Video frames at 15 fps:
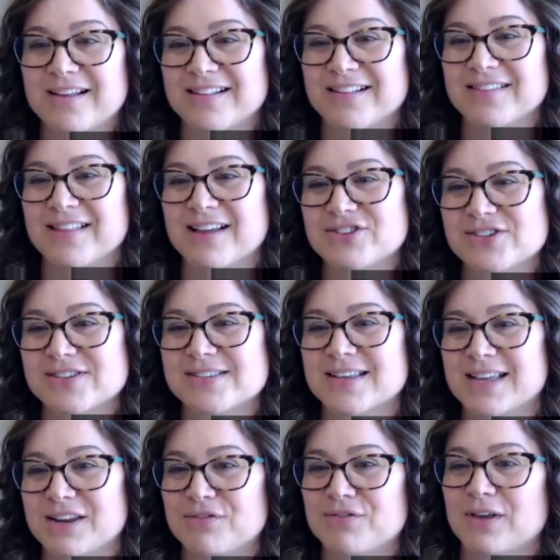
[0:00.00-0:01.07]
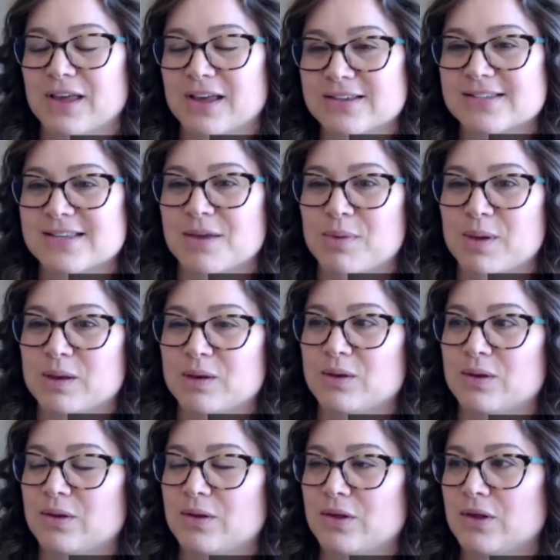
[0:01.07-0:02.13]
a legislative fix, I
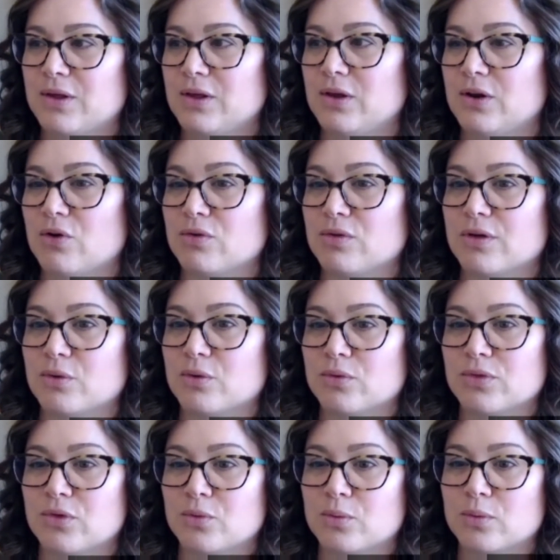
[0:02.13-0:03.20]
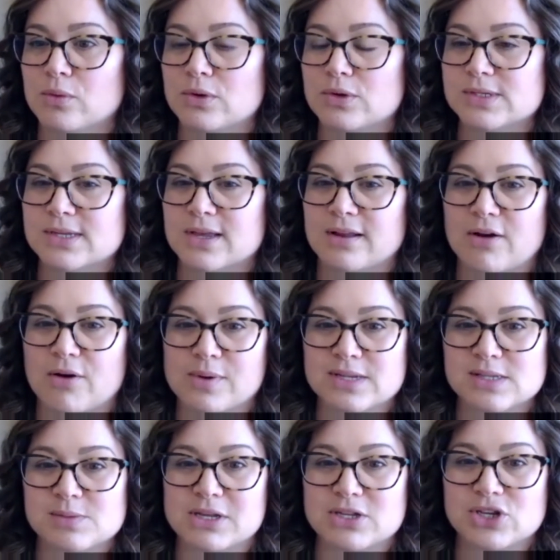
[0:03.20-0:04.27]
mean, you know, the rules can
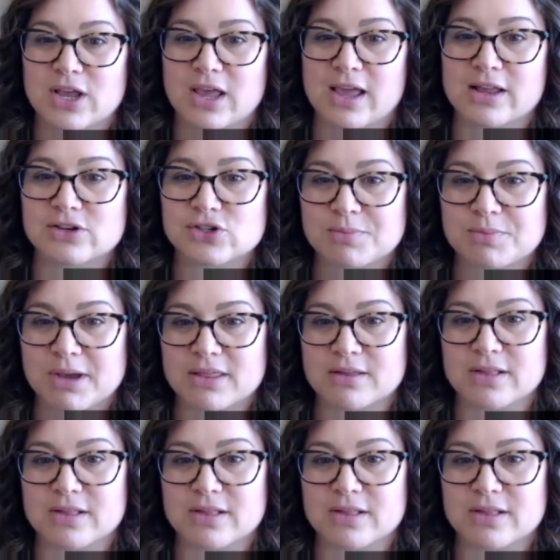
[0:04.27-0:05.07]
always be changed by the